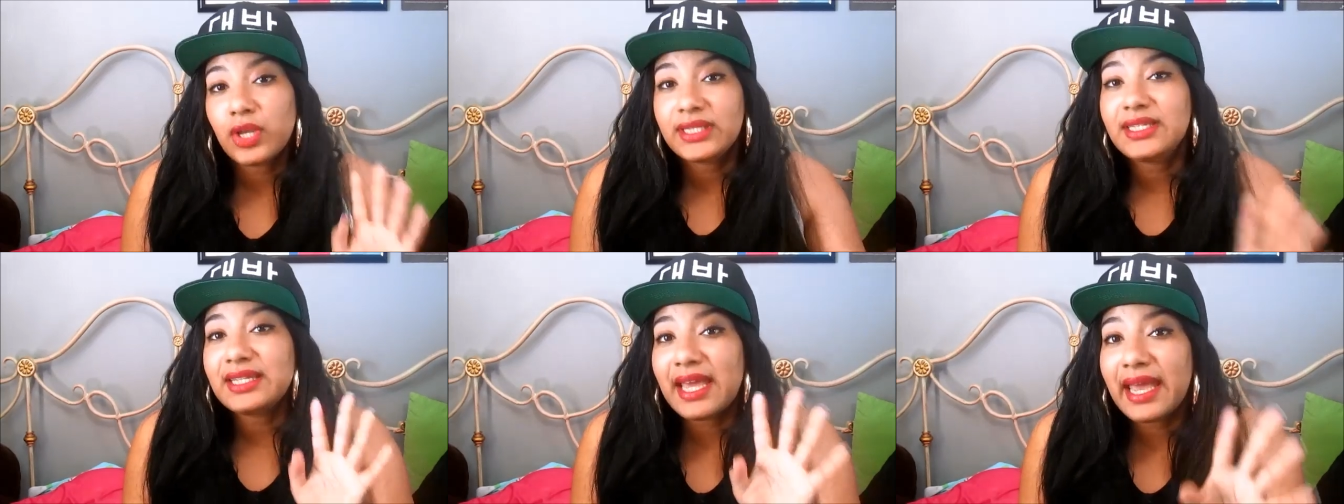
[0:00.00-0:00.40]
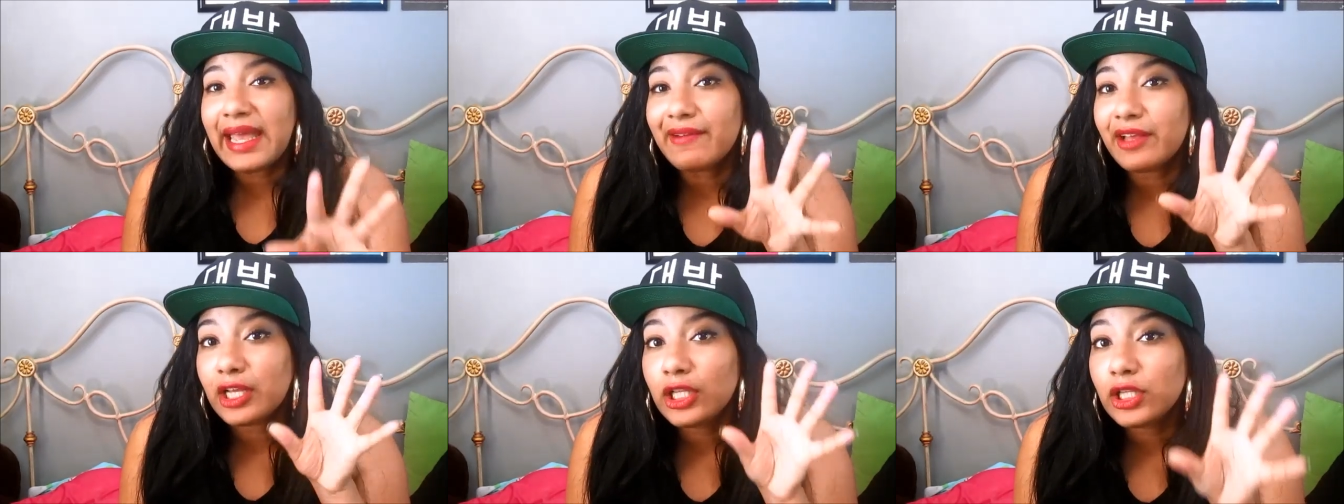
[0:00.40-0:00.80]
So I did not
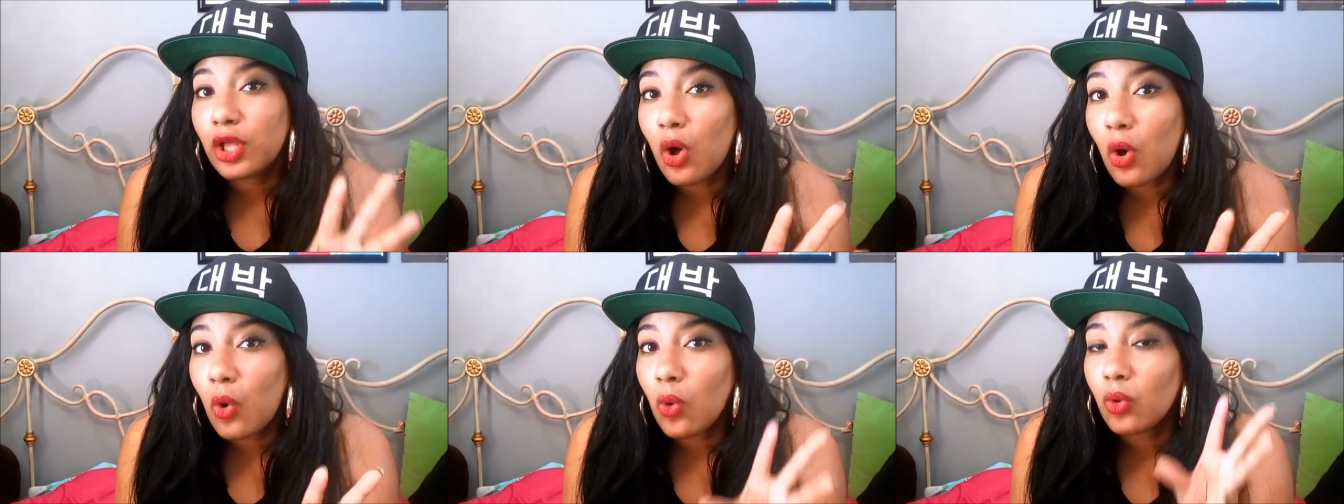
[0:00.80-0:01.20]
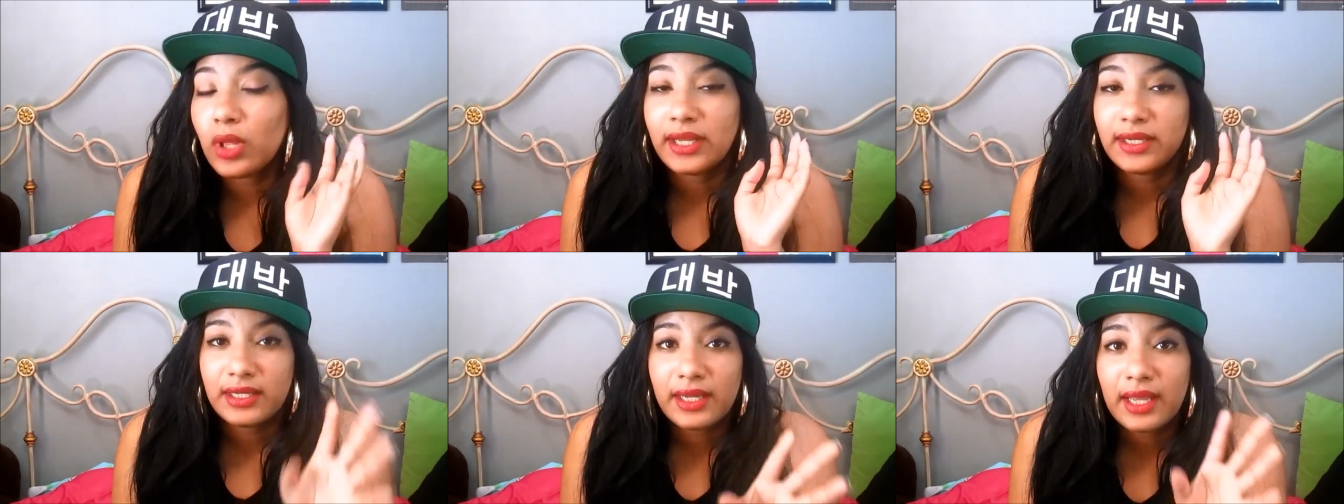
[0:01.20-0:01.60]
have a goal.
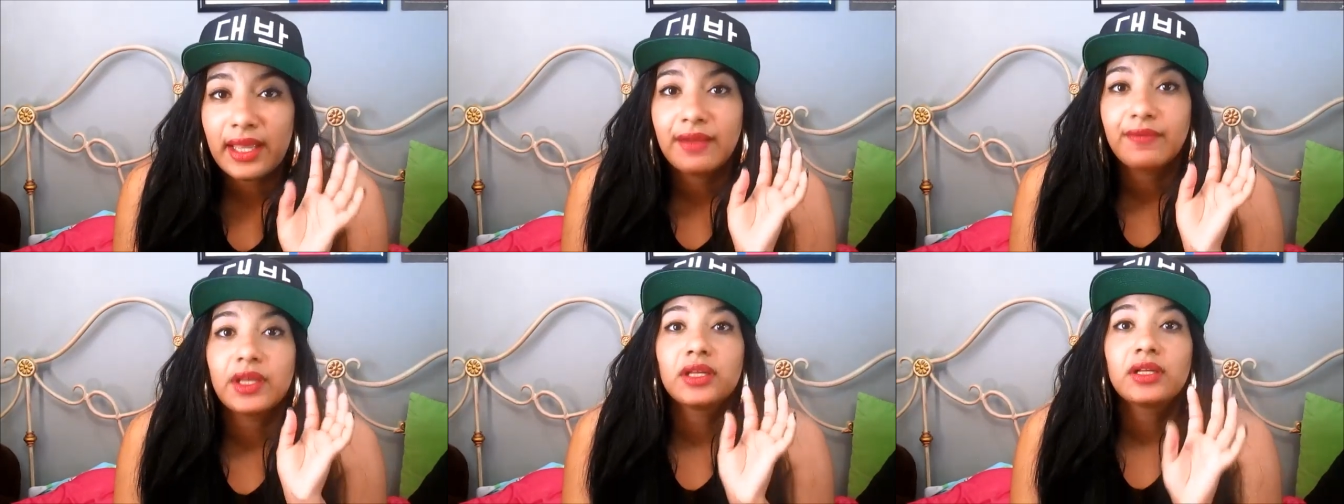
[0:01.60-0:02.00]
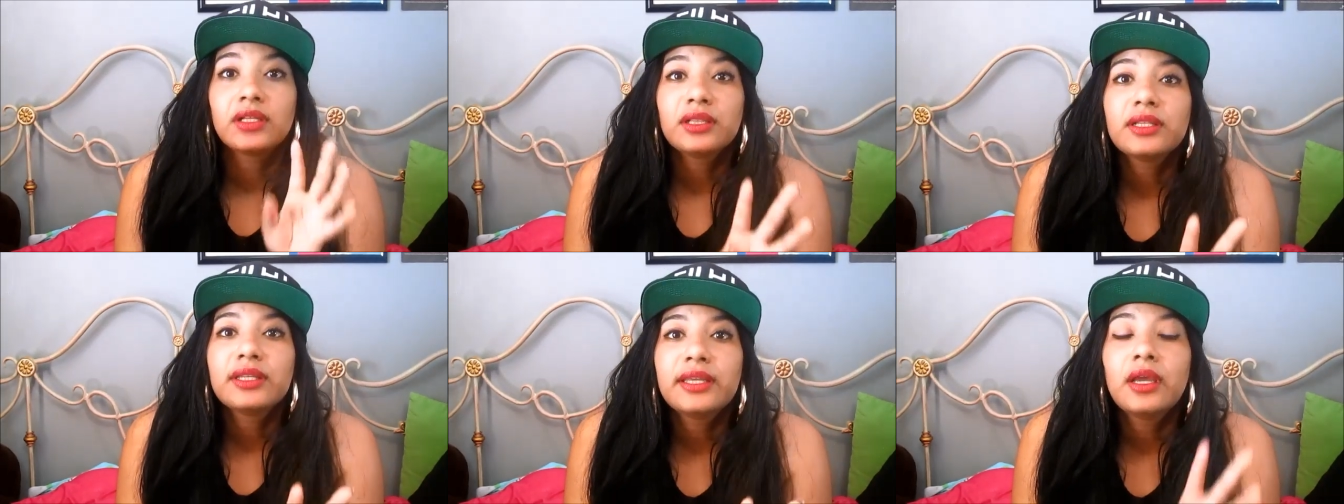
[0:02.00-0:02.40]
I did not have a
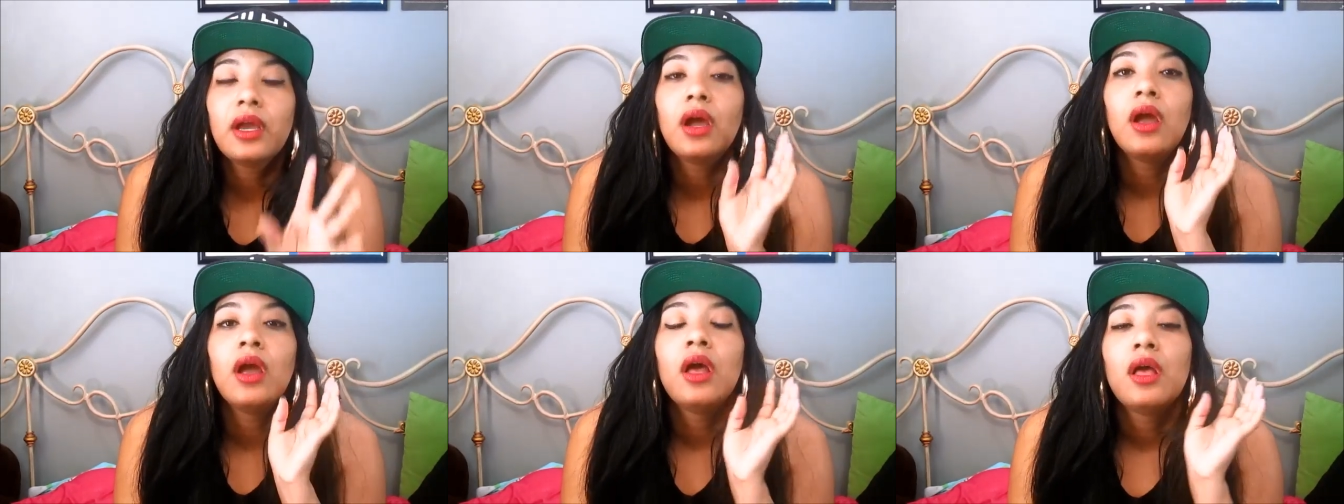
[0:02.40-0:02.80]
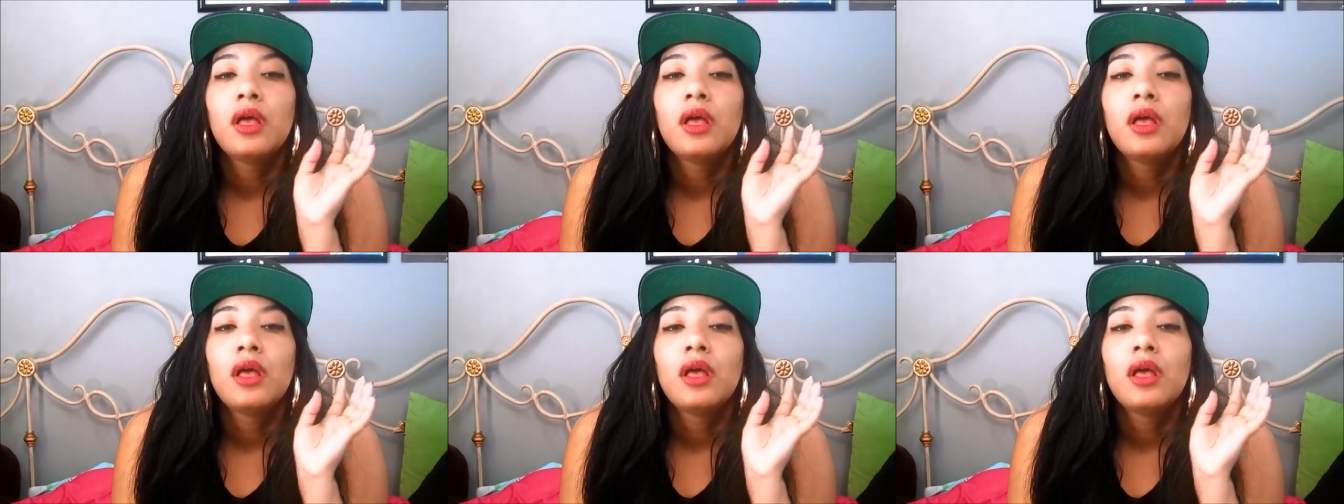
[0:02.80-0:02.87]
clear,